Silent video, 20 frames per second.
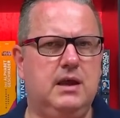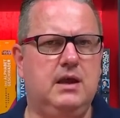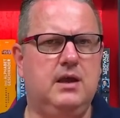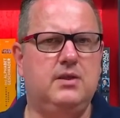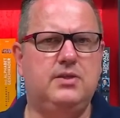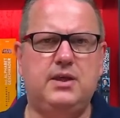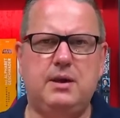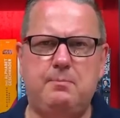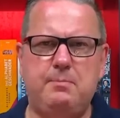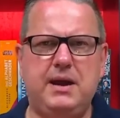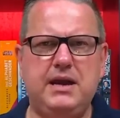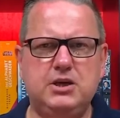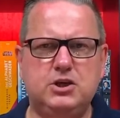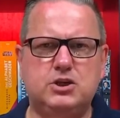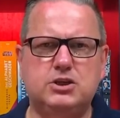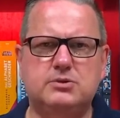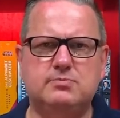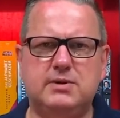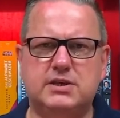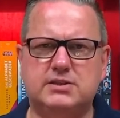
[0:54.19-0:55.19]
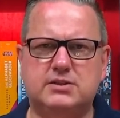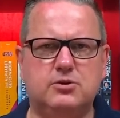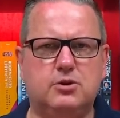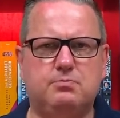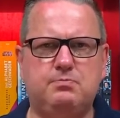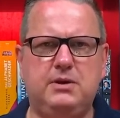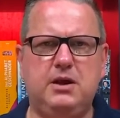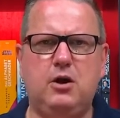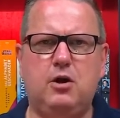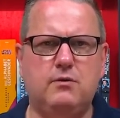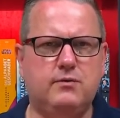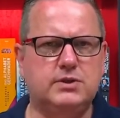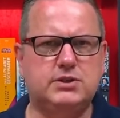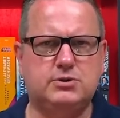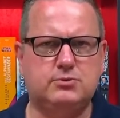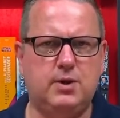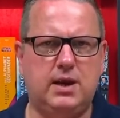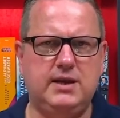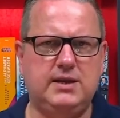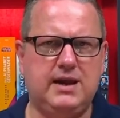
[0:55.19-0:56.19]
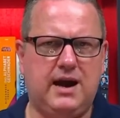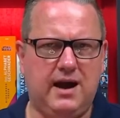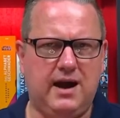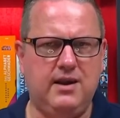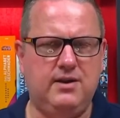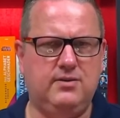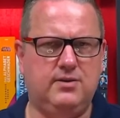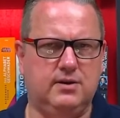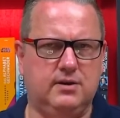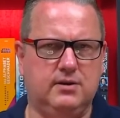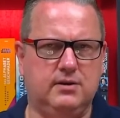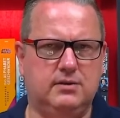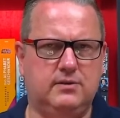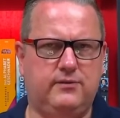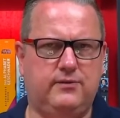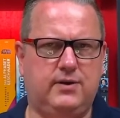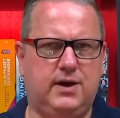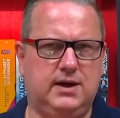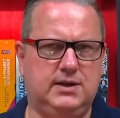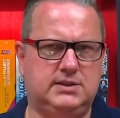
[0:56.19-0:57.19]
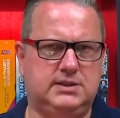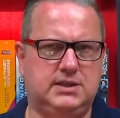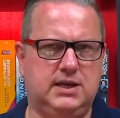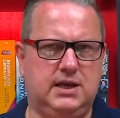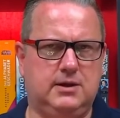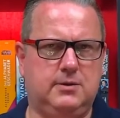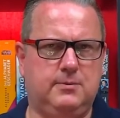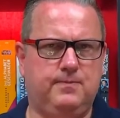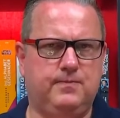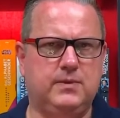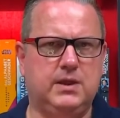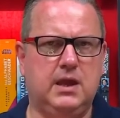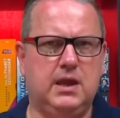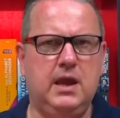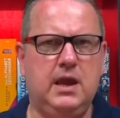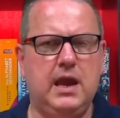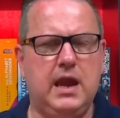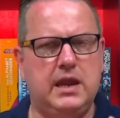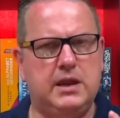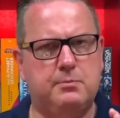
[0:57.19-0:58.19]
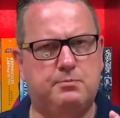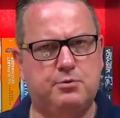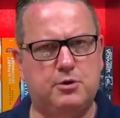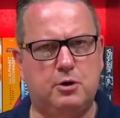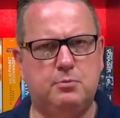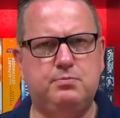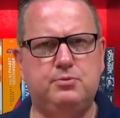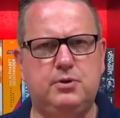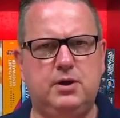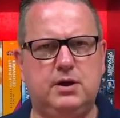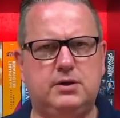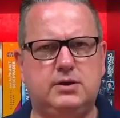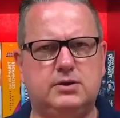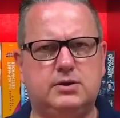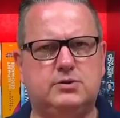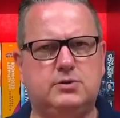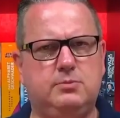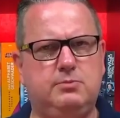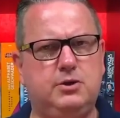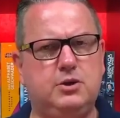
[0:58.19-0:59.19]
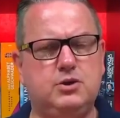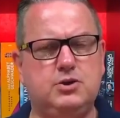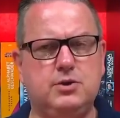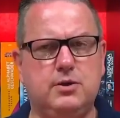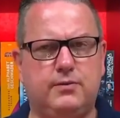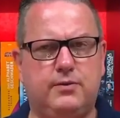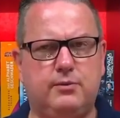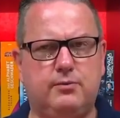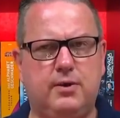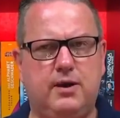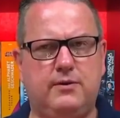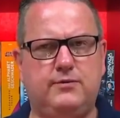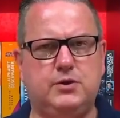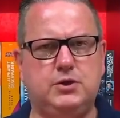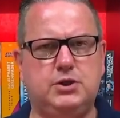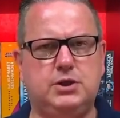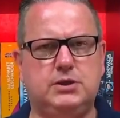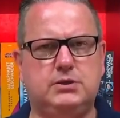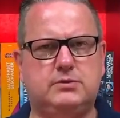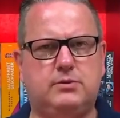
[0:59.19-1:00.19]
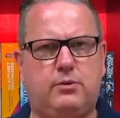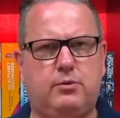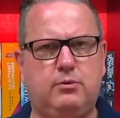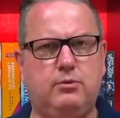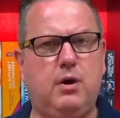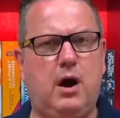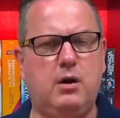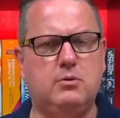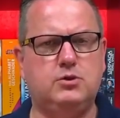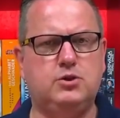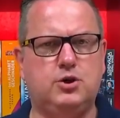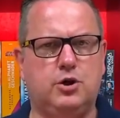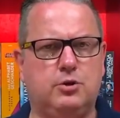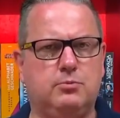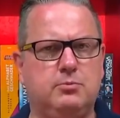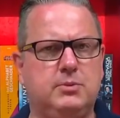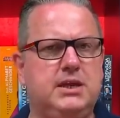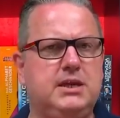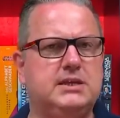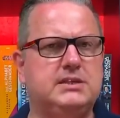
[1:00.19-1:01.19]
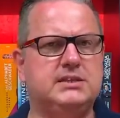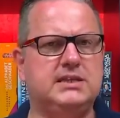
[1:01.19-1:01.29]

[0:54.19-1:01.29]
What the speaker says: Their patience must not be overstrained either, Frey said. An appropriate distribution of the refugees throughout Germany is